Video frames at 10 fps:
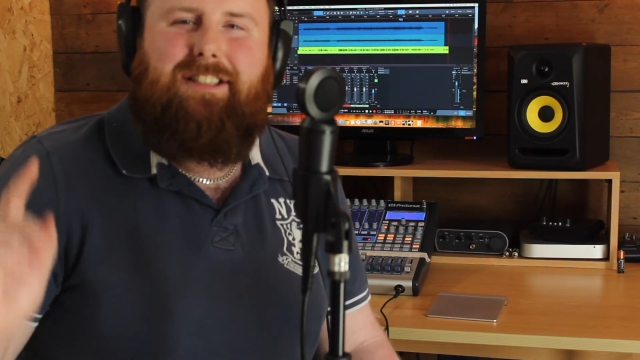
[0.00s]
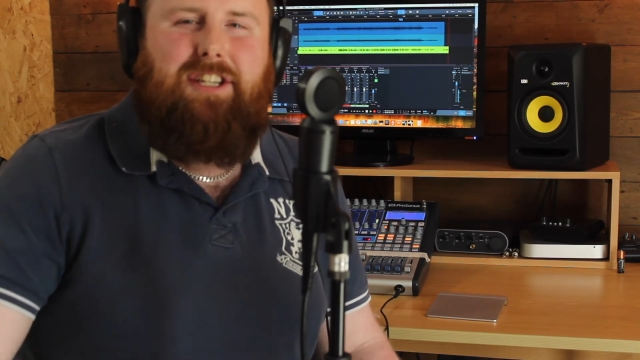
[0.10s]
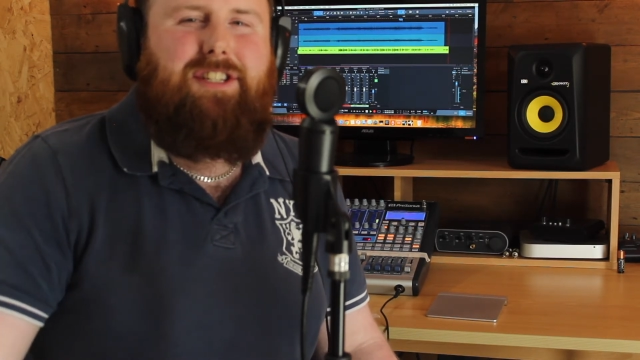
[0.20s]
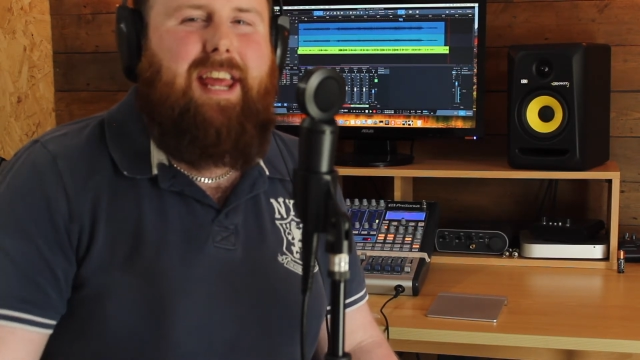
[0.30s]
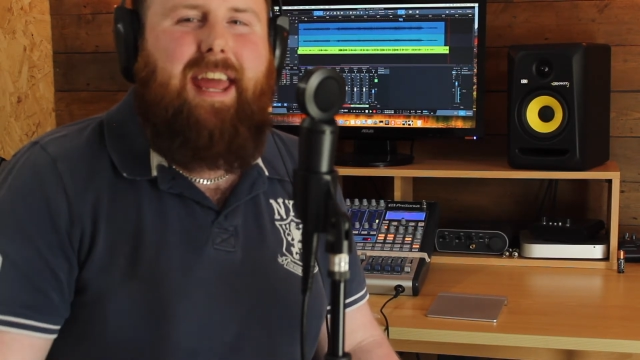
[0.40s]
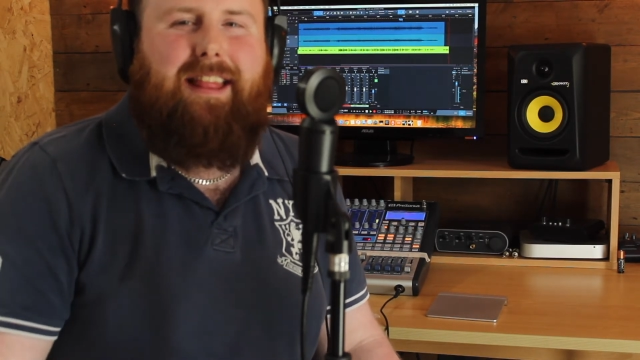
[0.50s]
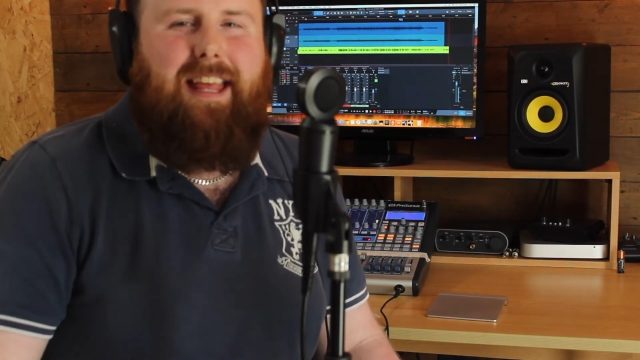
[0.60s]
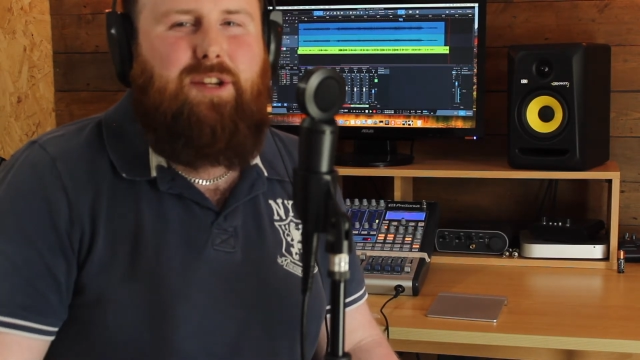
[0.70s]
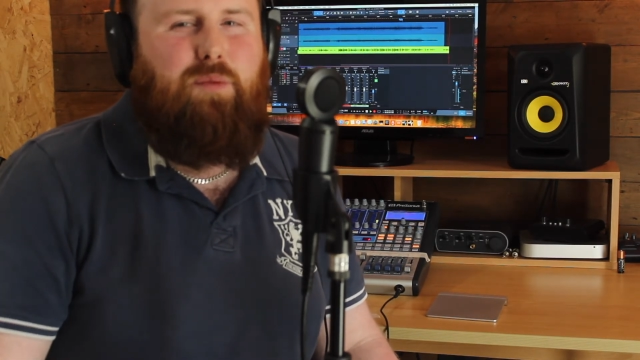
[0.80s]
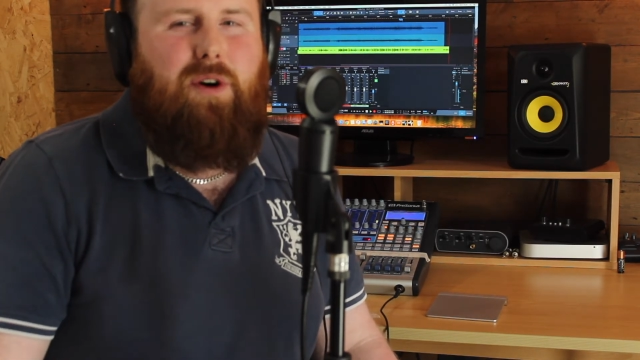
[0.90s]
just take
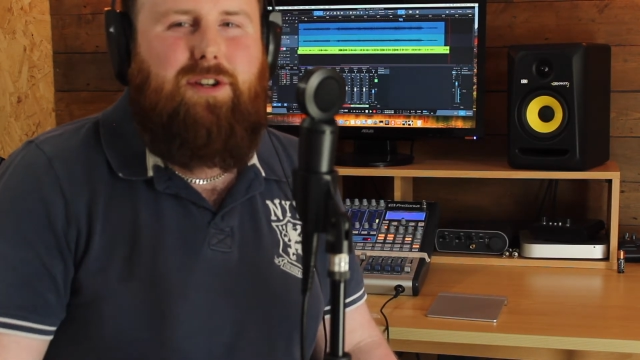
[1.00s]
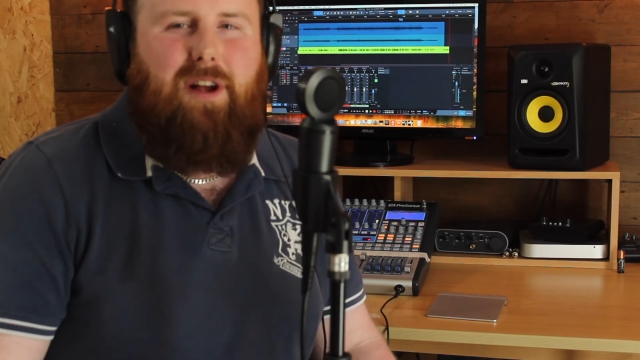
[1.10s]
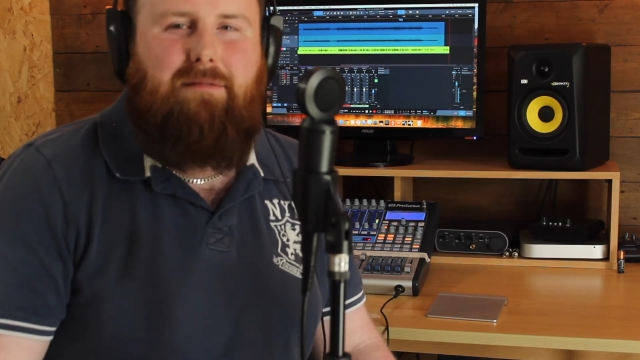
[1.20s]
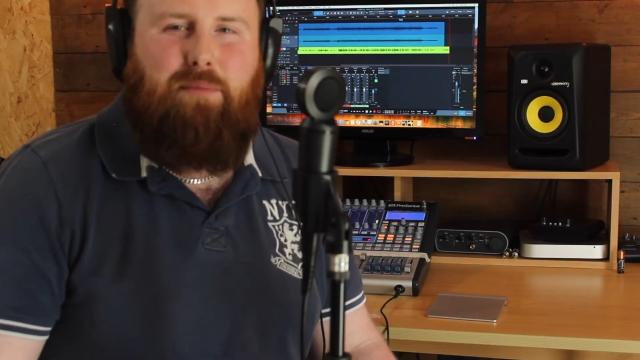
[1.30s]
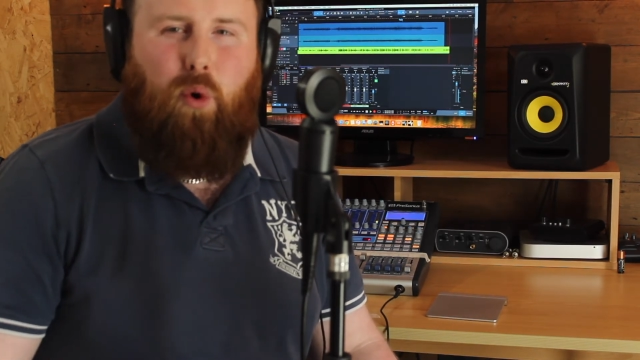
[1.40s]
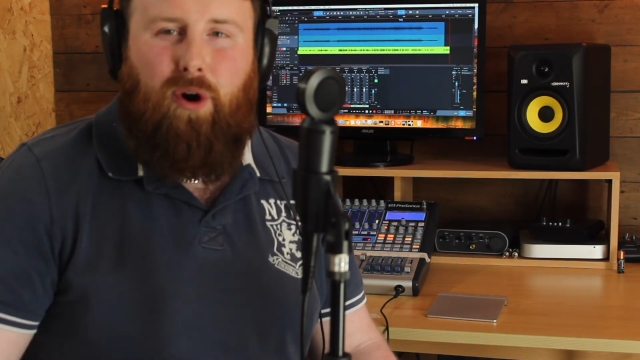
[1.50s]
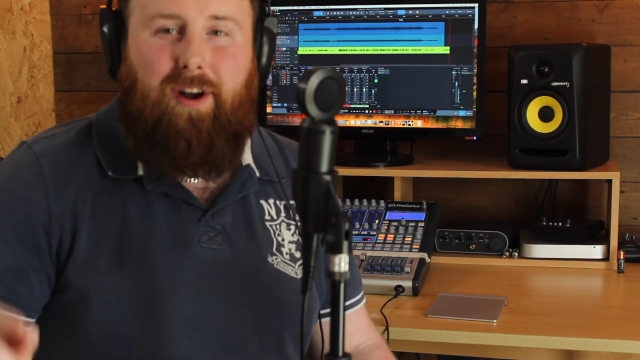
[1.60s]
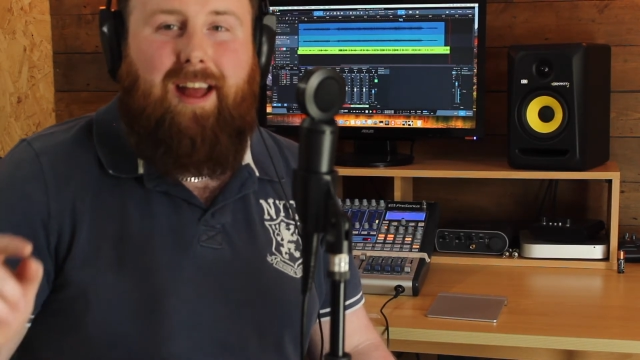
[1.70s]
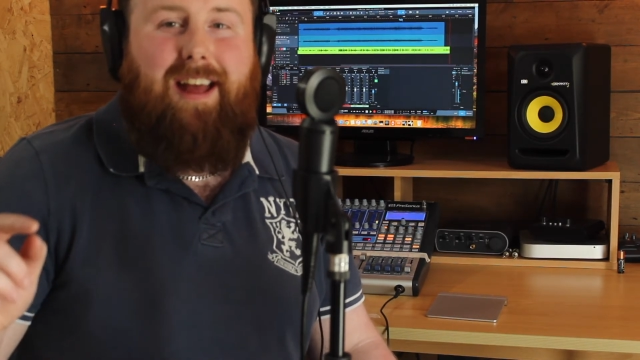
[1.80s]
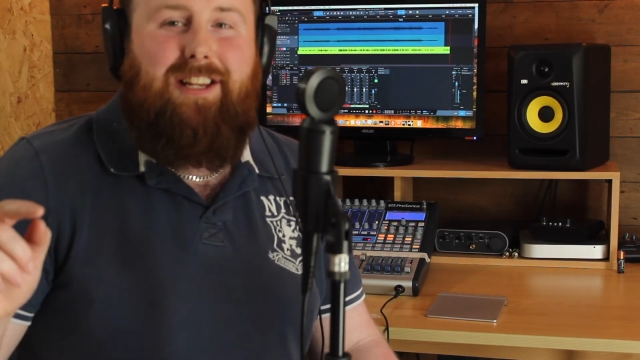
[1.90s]
these words on board